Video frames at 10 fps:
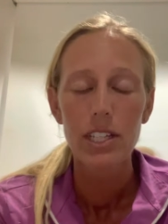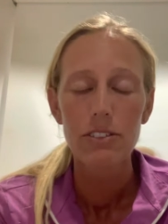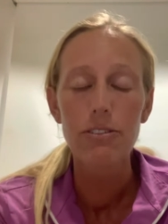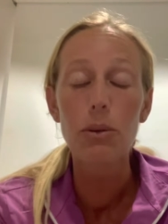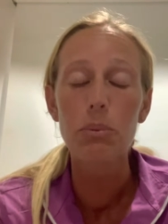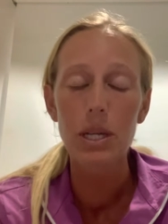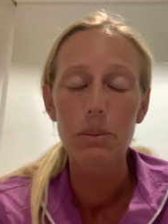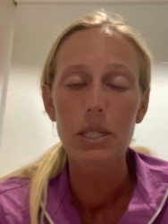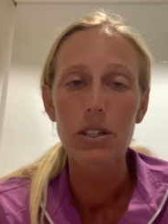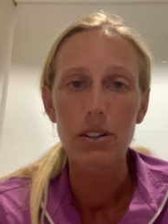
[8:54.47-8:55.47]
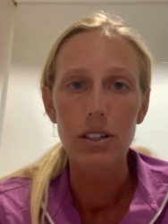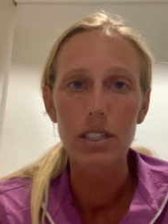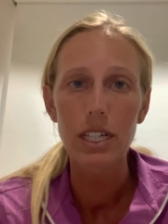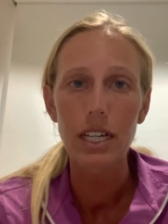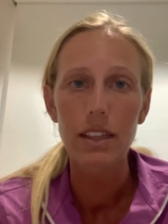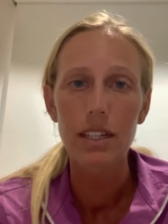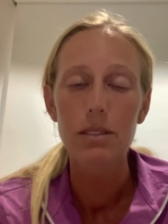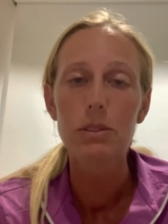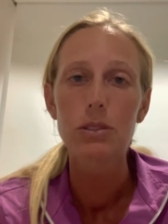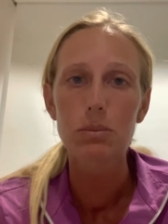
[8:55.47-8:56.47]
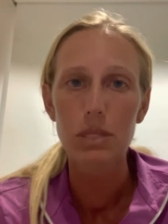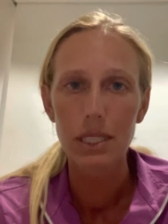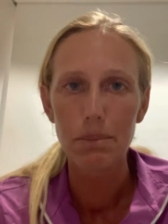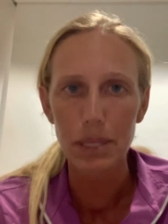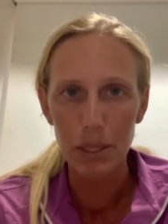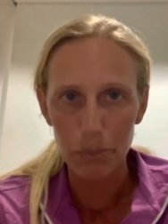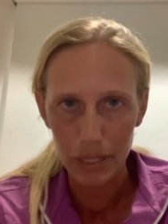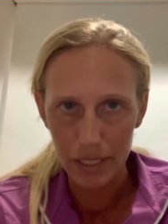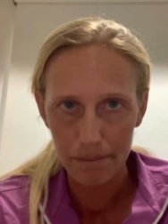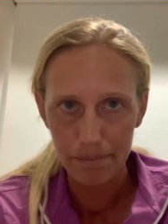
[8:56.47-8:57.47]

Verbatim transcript: for where we are, I think it was a really big win.